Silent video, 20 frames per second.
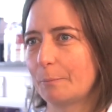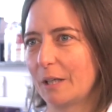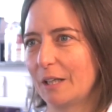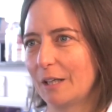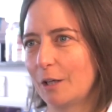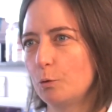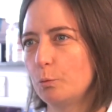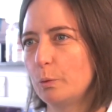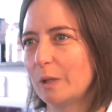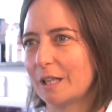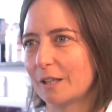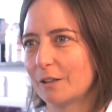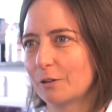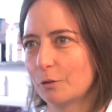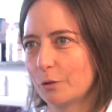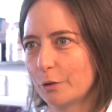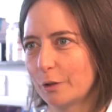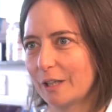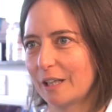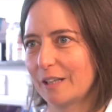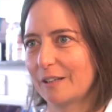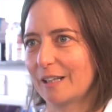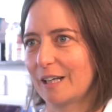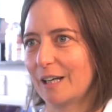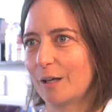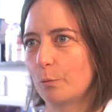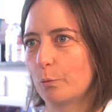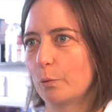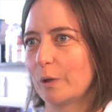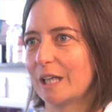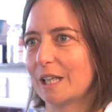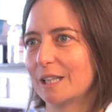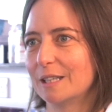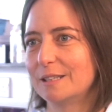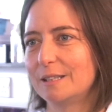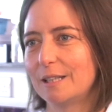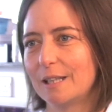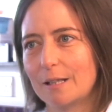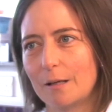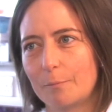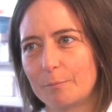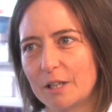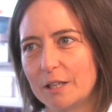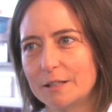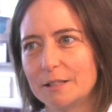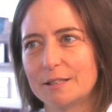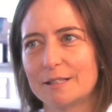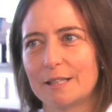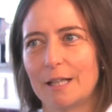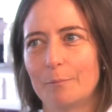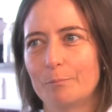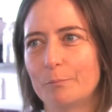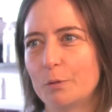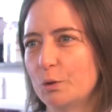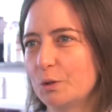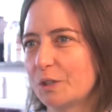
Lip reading: but now we can look at that, we can take a blood sample,